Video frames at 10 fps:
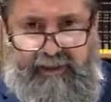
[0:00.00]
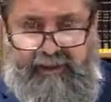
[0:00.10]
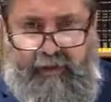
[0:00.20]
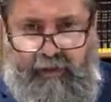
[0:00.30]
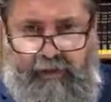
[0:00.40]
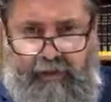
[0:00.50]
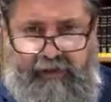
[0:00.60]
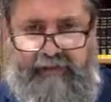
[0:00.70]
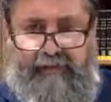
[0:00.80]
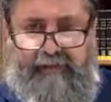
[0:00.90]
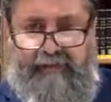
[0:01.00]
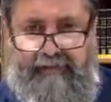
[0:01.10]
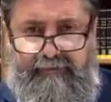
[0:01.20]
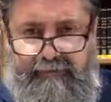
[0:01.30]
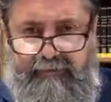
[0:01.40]
this whole process
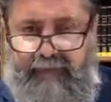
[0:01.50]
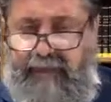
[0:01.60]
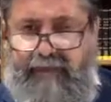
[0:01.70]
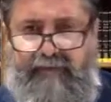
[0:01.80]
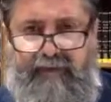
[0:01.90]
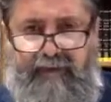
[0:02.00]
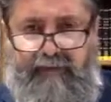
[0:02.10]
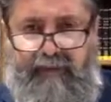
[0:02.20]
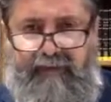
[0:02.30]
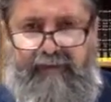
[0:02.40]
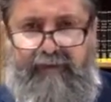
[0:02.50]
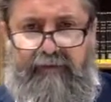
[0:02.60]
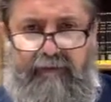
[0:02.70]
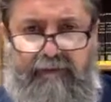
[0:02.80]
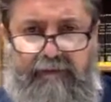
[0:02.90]
and is very baffled
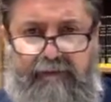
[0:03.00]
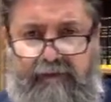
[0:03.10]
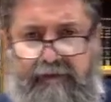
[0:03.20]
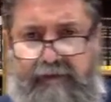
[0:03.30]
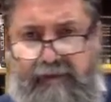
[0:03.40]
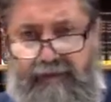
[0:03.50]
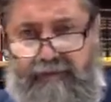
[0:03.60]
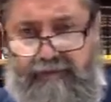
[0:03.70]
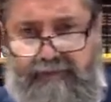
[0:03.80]
by what's going on here.